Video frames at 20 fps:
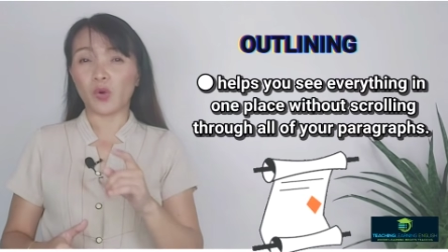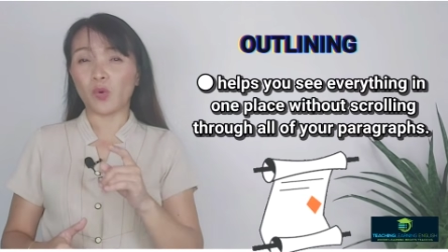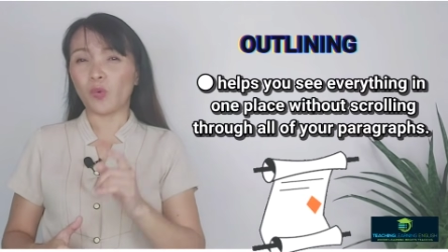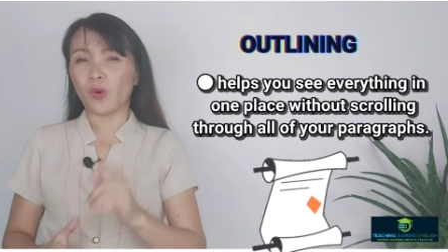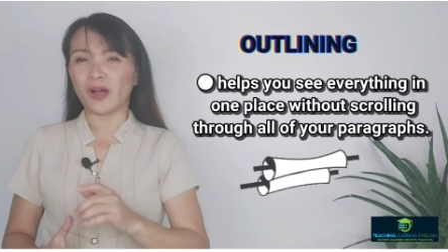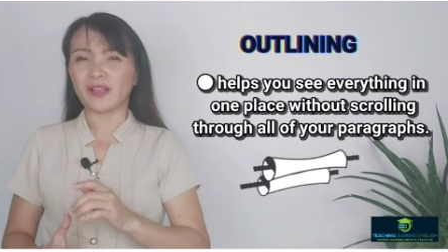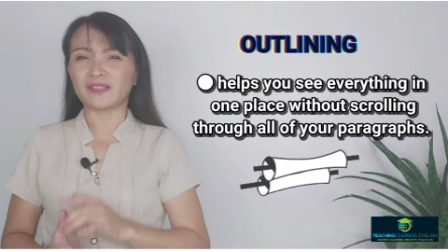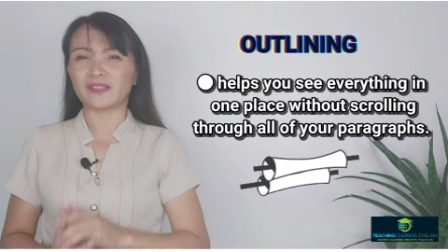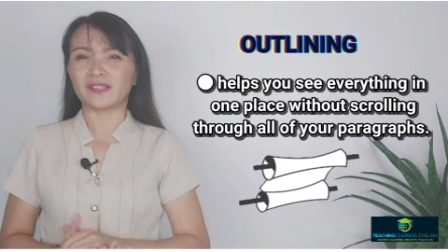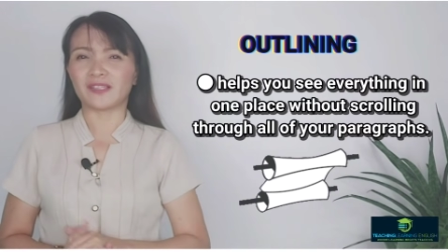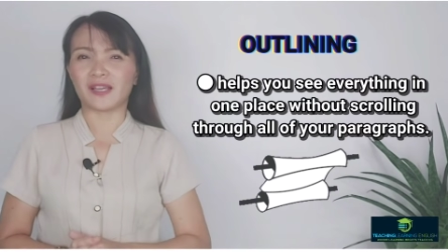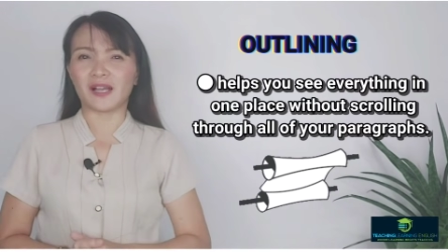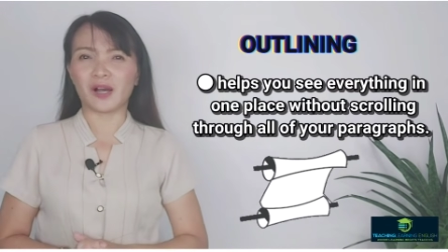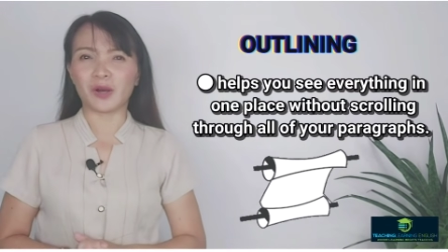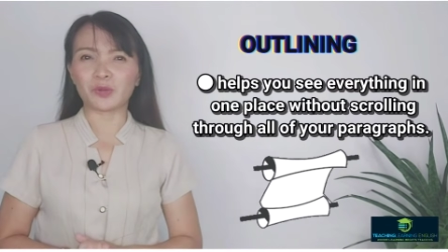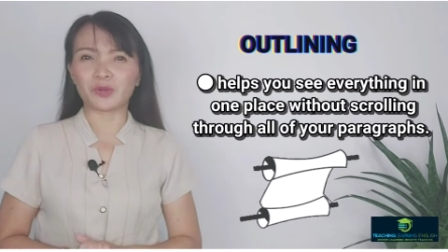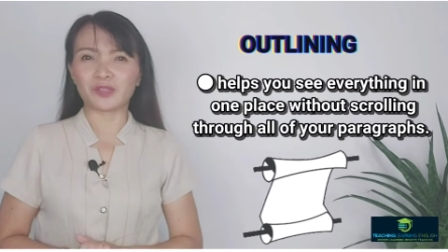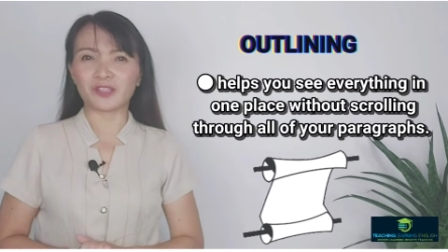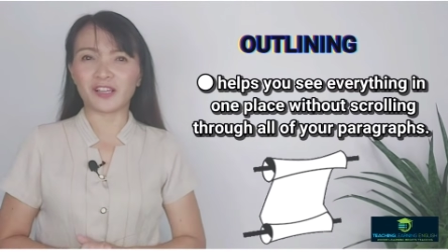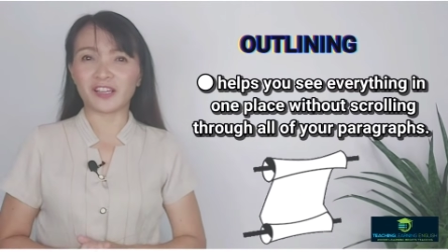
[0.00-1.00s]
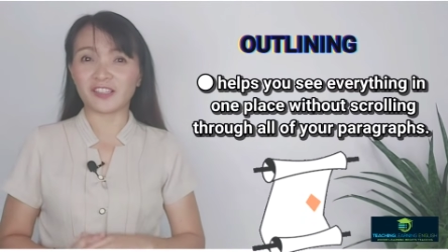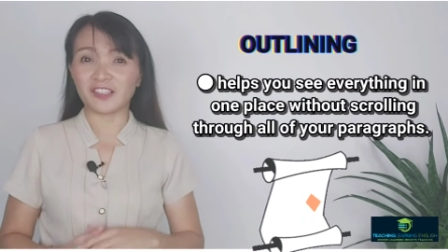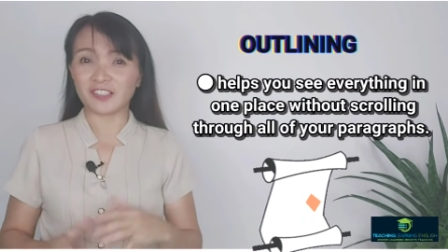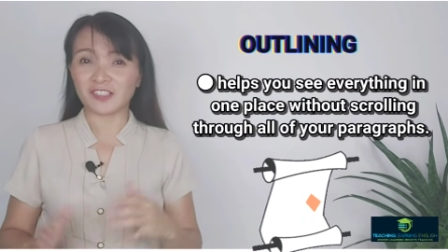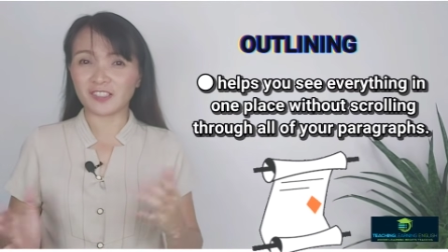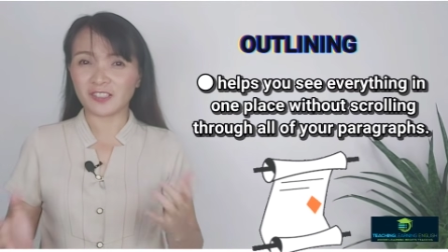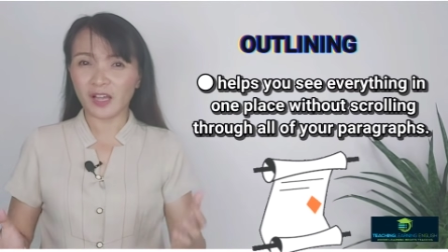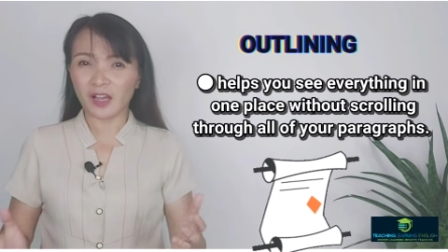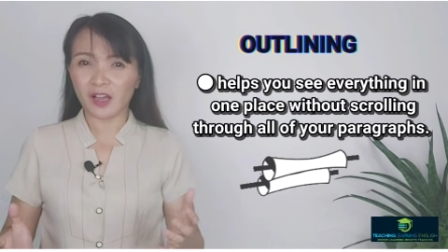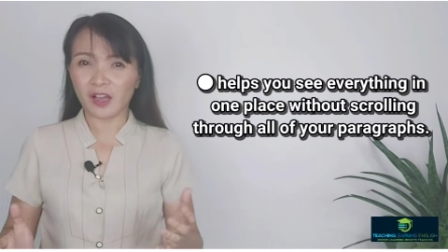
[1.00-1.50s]
Once the outline
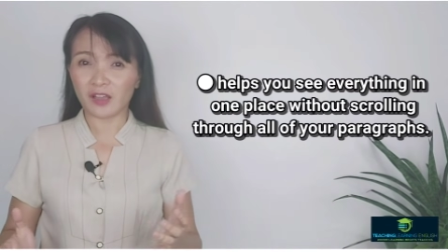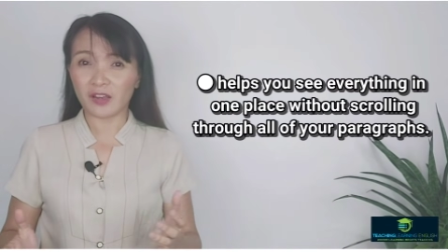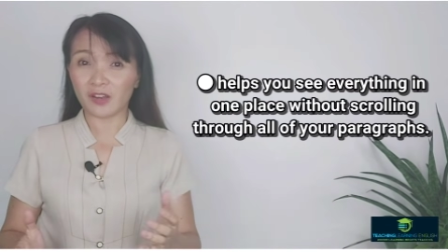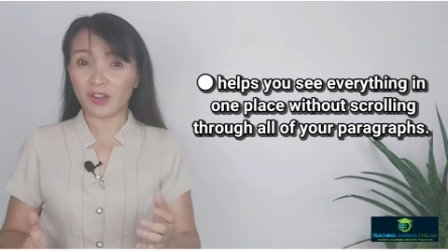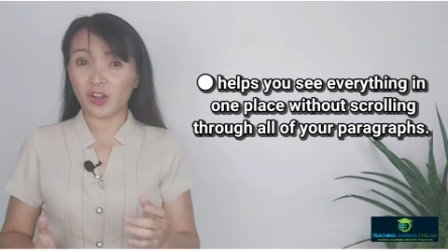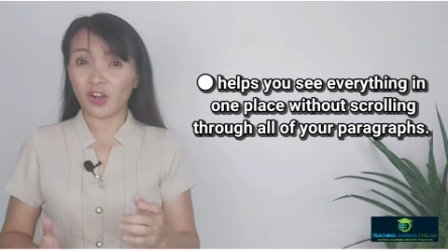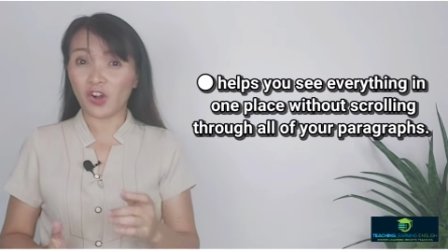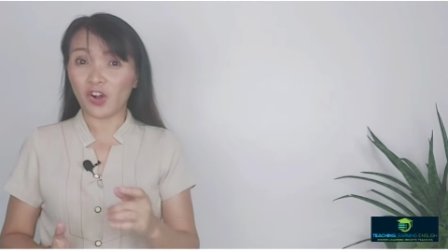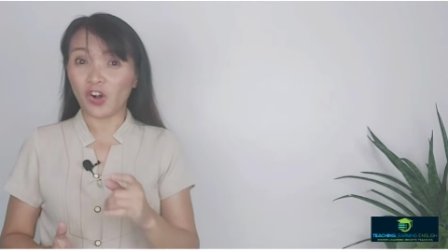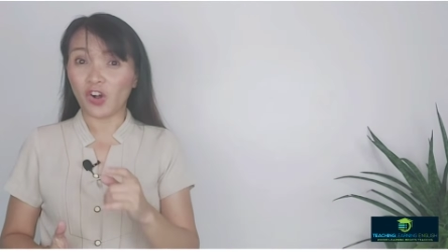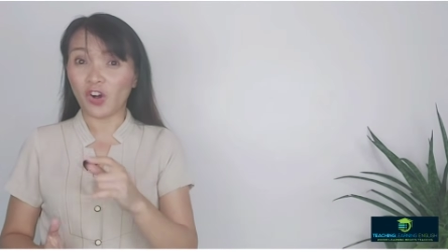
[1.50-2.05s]
is done,